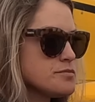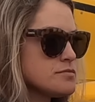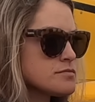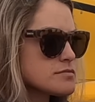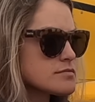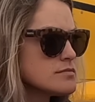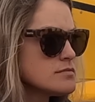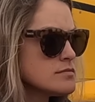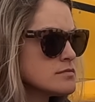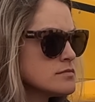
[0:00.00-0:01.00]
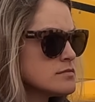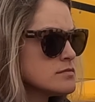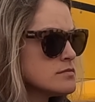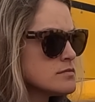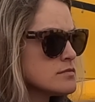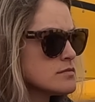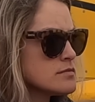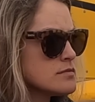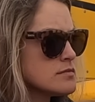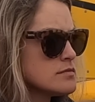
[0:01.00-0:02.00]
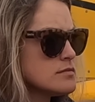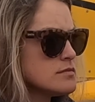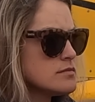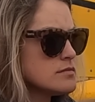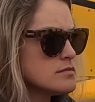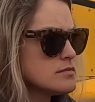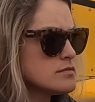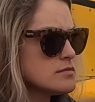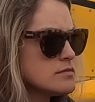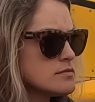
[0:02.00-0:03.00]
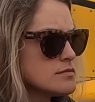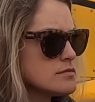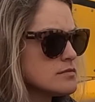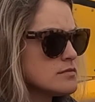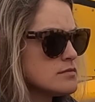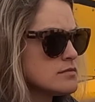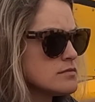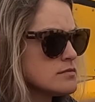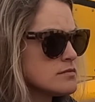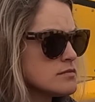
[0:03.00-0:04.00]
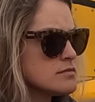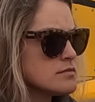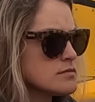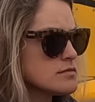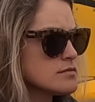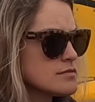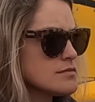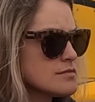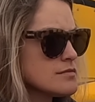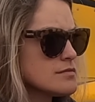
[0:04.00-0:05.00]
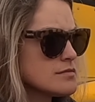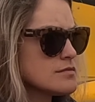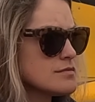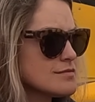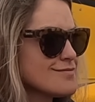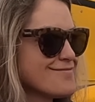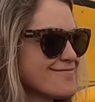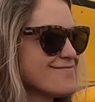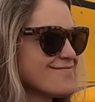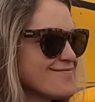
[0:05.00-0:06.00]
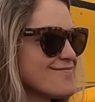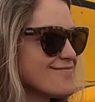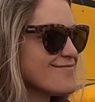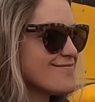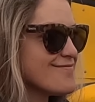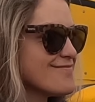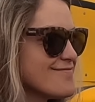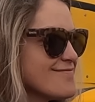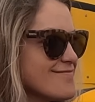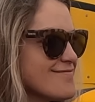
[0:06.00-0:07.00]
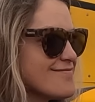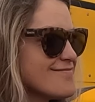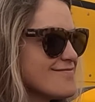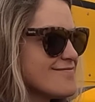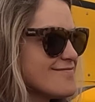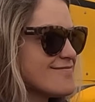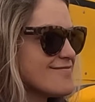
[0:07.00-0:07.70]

(not speaking)